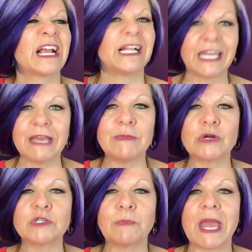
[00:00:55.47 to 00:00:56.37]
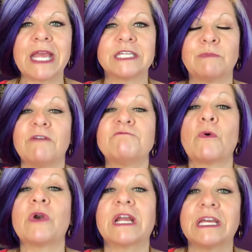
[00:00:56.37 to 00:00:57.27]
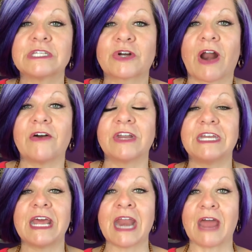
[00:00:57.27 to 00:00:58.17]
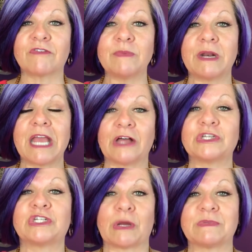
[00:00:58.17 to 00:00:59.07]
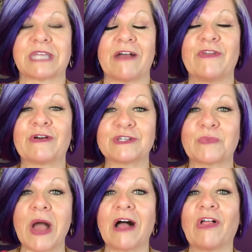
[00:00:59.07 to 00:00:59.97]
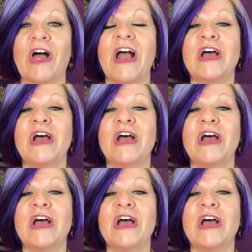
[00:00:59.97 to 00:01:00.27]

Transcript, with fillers: Claim your space before it gets crowded and everybody else jumps on there as well.